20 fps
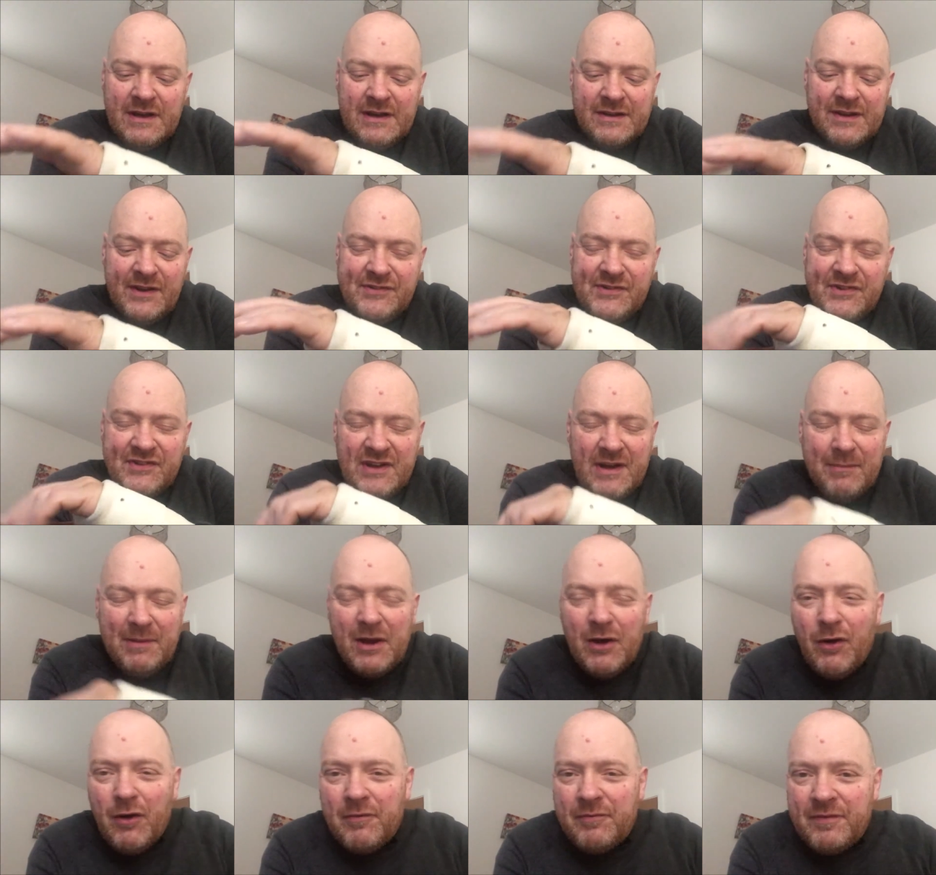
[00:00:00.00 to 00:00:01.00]
This is
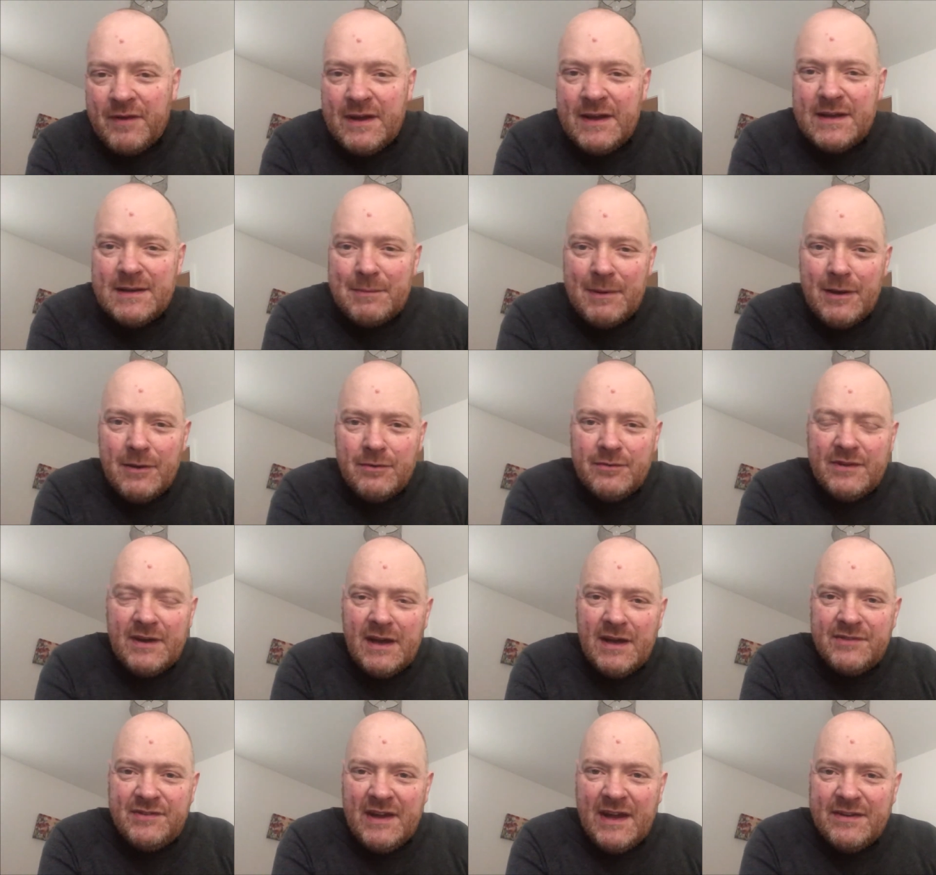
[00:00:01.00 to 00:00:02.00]
coming off in about
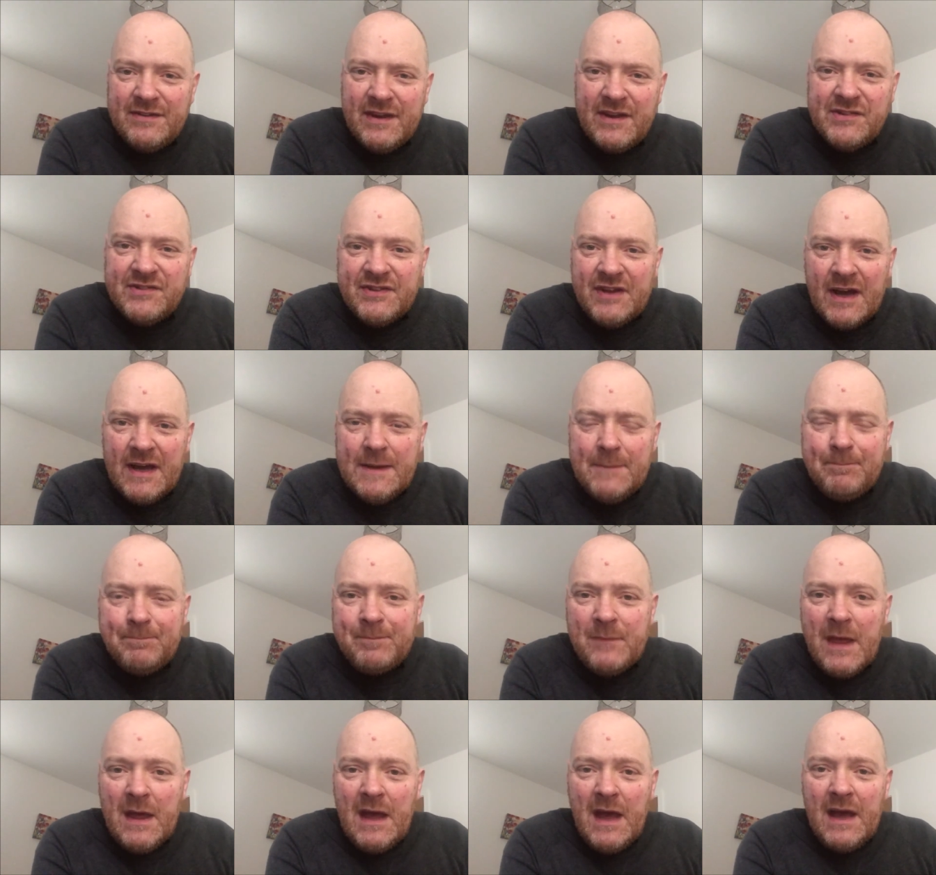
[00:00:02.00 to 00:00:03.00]
10 days time.